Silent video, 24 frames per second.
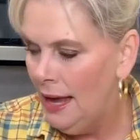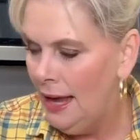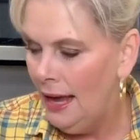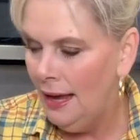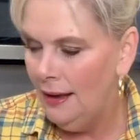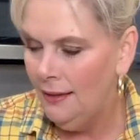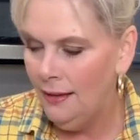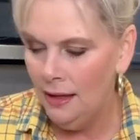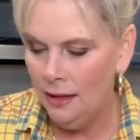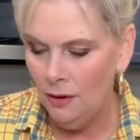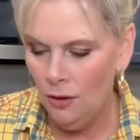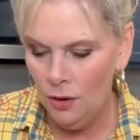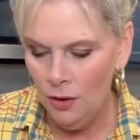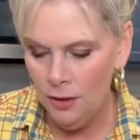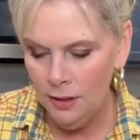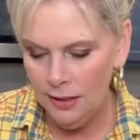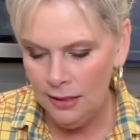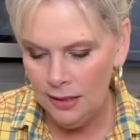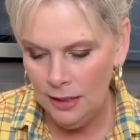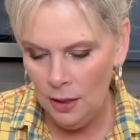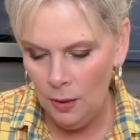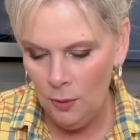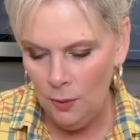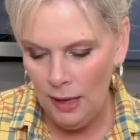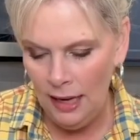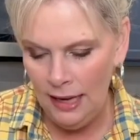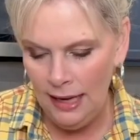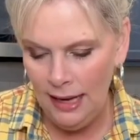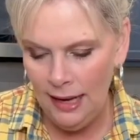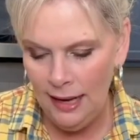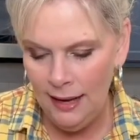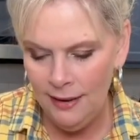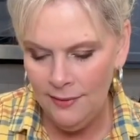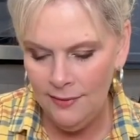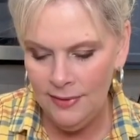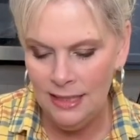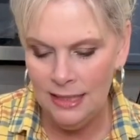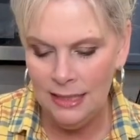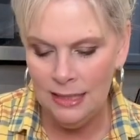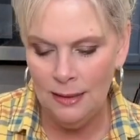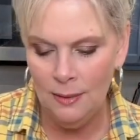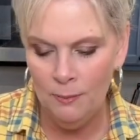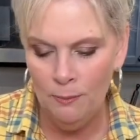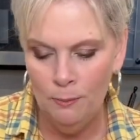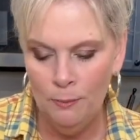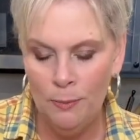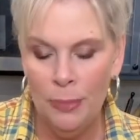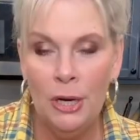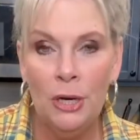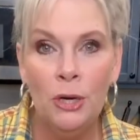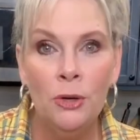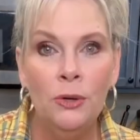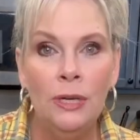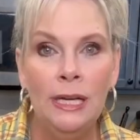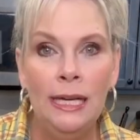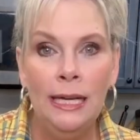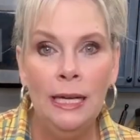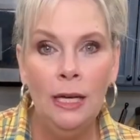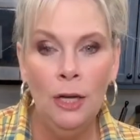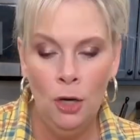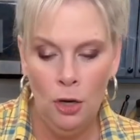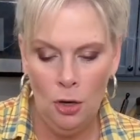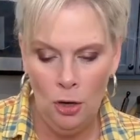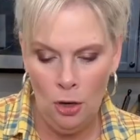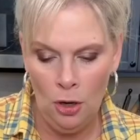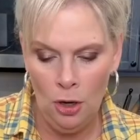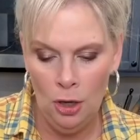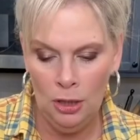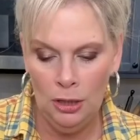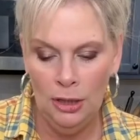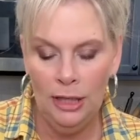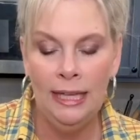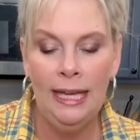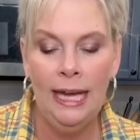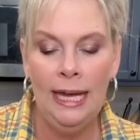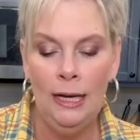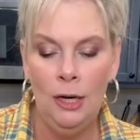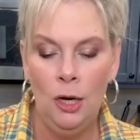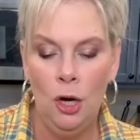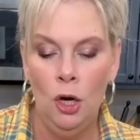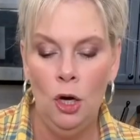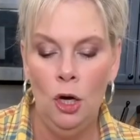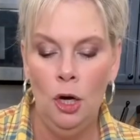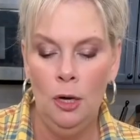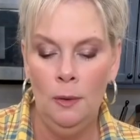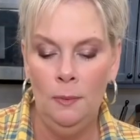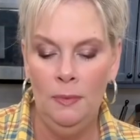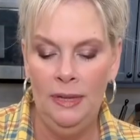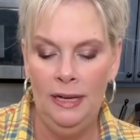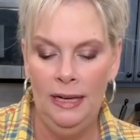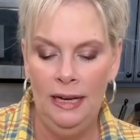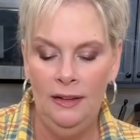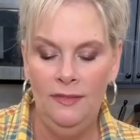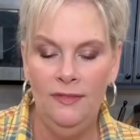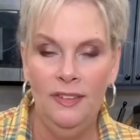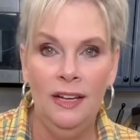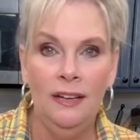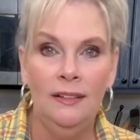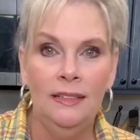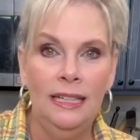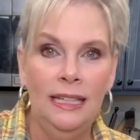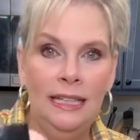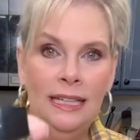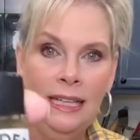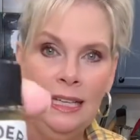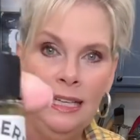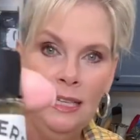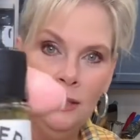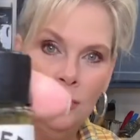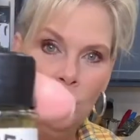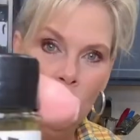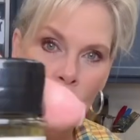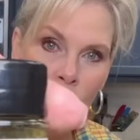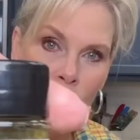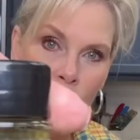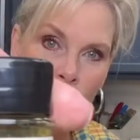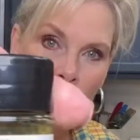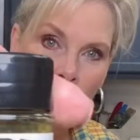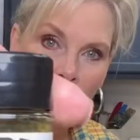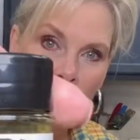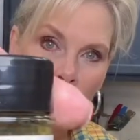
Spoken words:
And then also I have this buttery garlic and herb that I found in Kinder's.